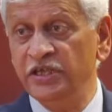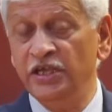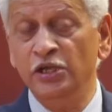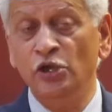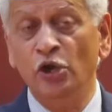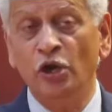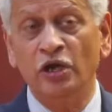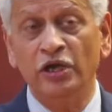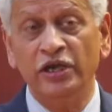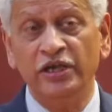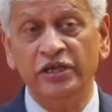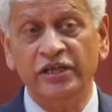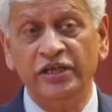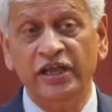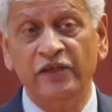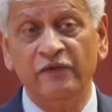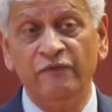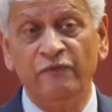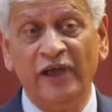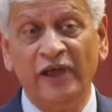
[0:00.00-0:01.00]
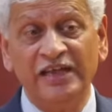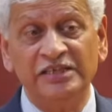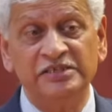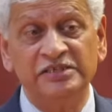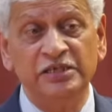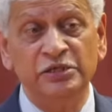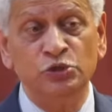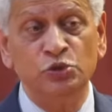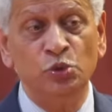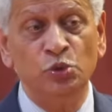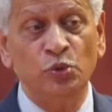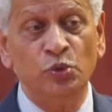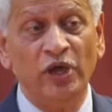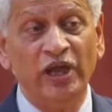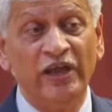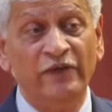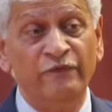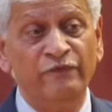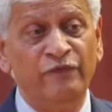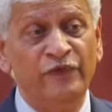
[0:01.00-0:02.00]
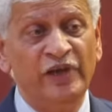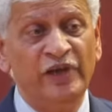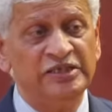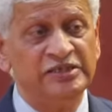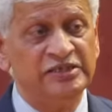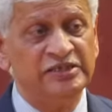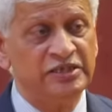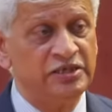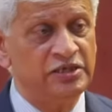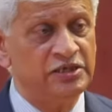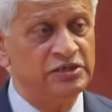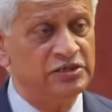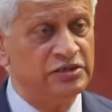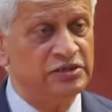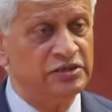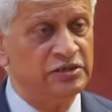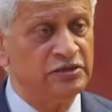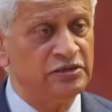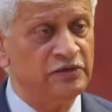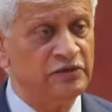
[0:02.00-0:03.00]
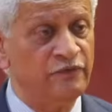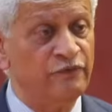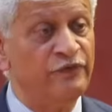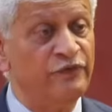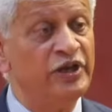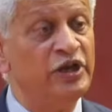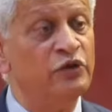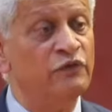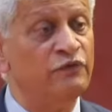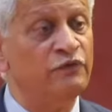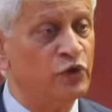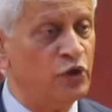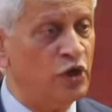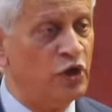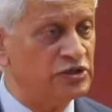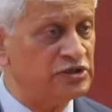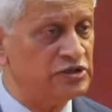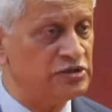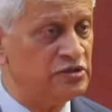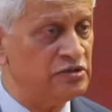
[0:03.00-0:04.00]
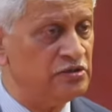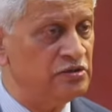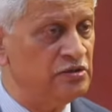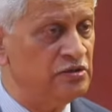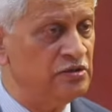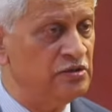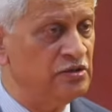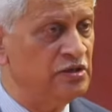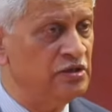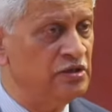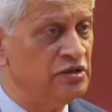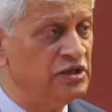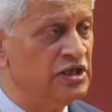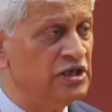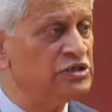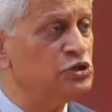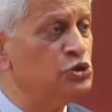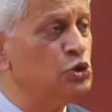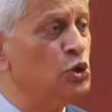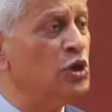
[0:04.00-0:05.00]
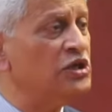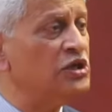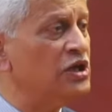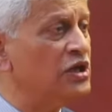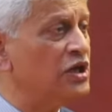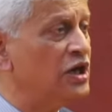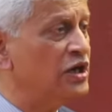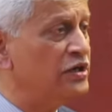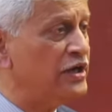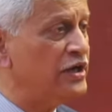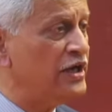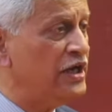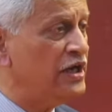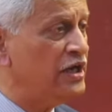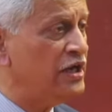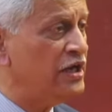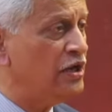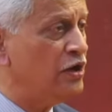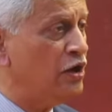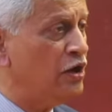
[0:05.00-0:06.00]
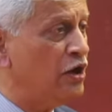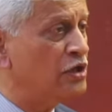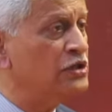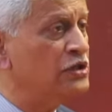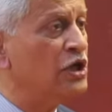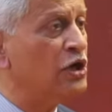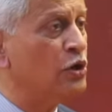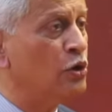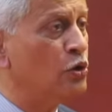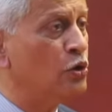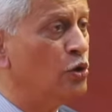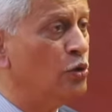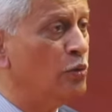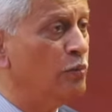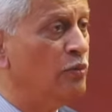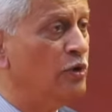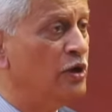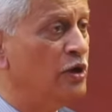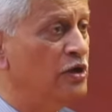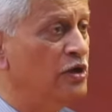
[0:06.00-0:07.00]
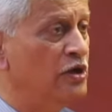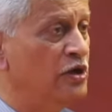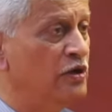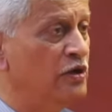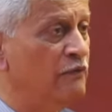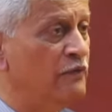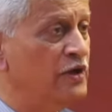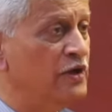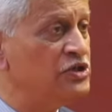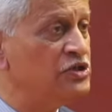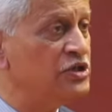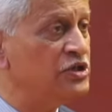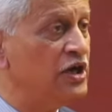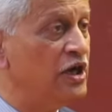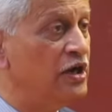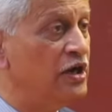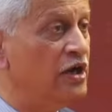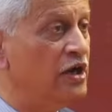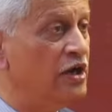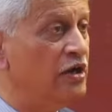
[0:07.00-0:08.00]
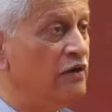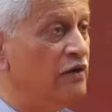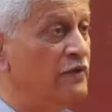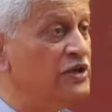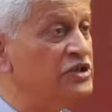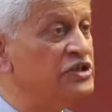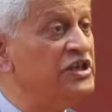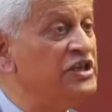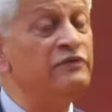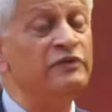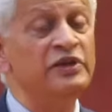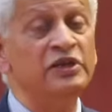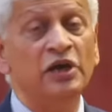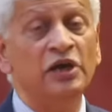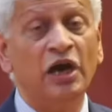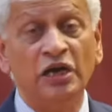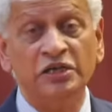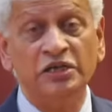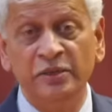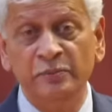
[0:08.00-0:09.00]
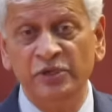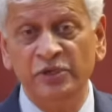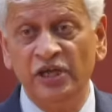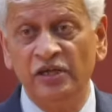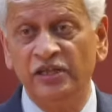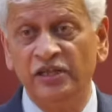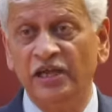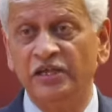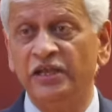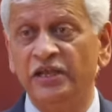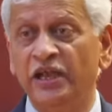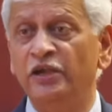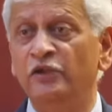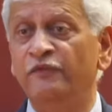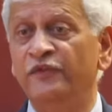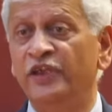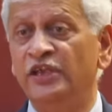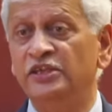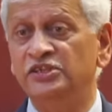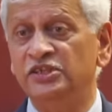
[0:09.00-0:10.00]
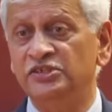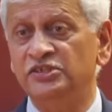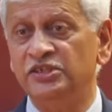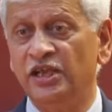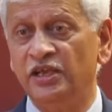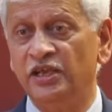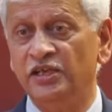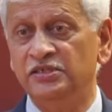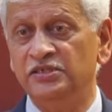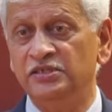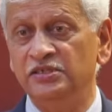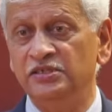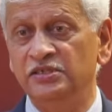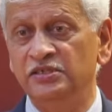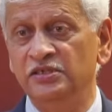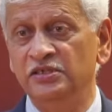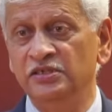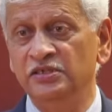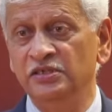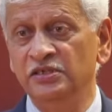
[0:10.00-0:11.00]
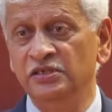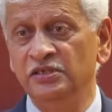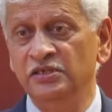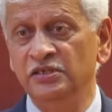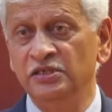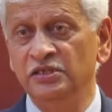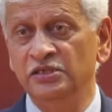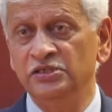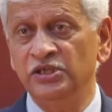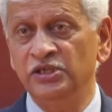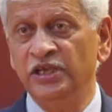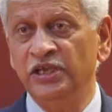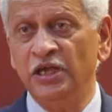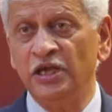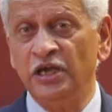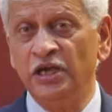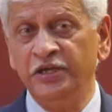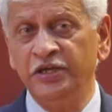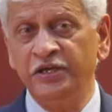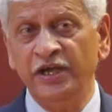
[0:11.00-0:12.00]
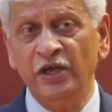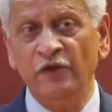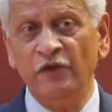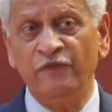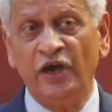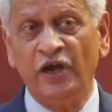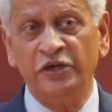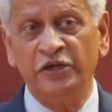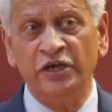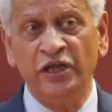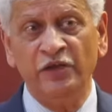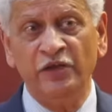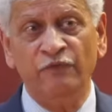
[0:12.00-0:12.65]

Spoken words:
It gave vaccine to every citizen free of cost. There's no other country on the globe which even attempted that kind of exercise. So in a country of